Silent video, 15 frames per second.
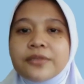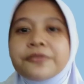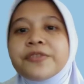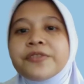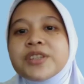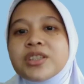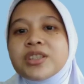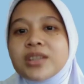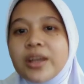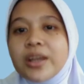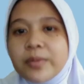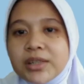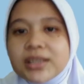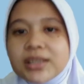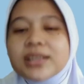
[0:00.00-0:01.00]

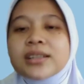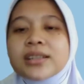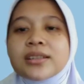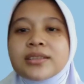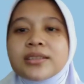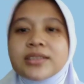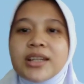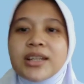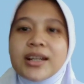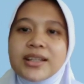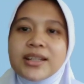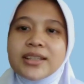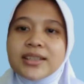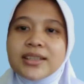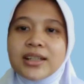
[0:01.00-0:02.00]
Vegetable. There
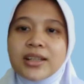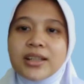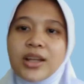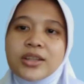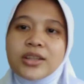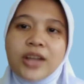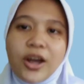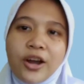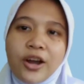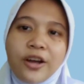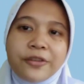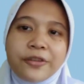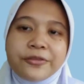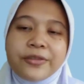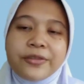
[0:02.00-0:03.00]
is a lot
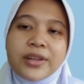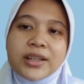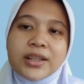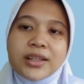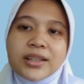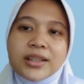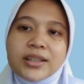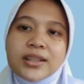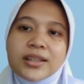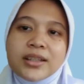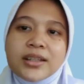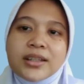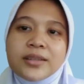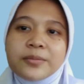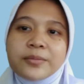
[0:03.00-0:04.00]
of
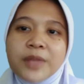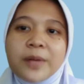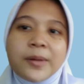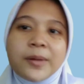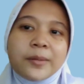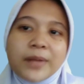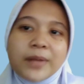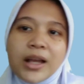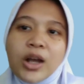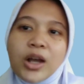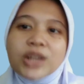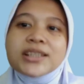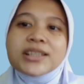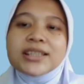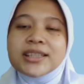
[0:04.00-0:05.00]
blah blah blah
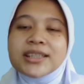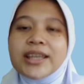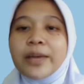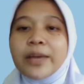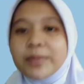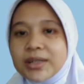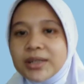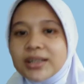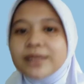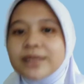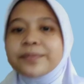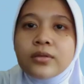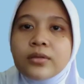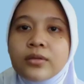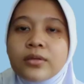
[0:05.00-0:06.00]
on the table.
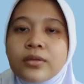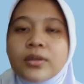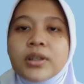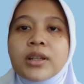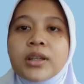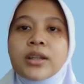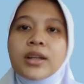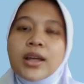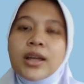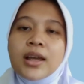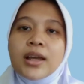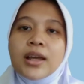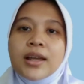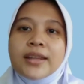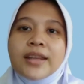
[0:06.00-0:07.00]

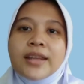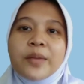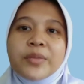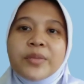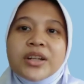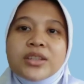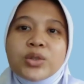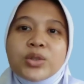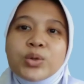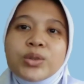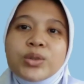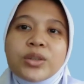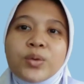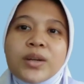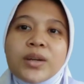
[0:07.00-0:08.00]
Number 2.
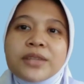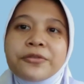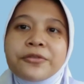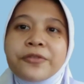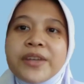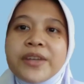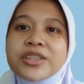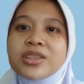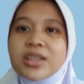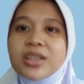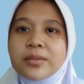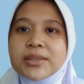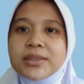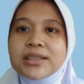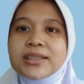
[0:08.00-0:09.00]
The word
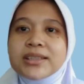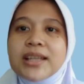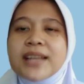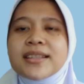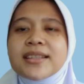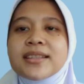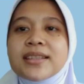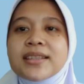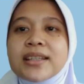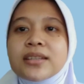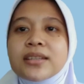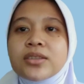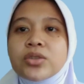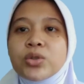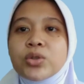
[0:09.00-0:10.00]
vegetable doesn't need
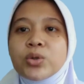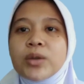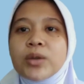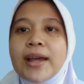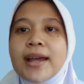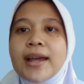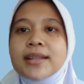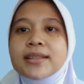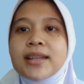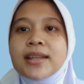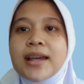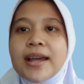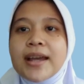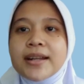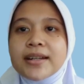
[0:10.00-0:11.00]
to add
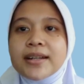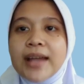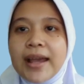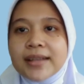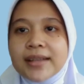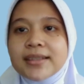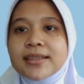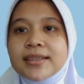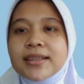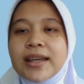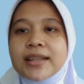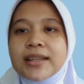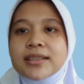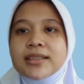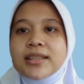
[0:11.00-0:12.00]
an s
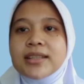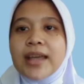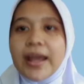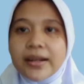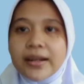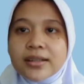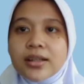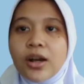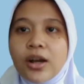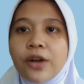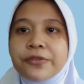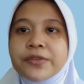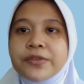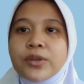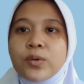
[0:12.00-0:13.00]
at the end
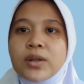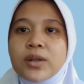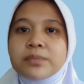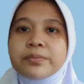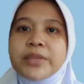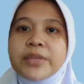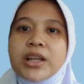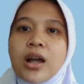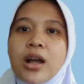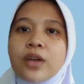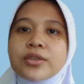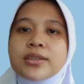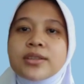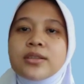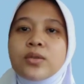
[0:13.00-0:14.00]
of the word
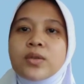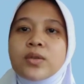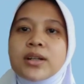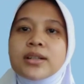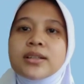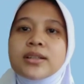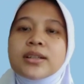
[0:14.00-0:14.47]
because the word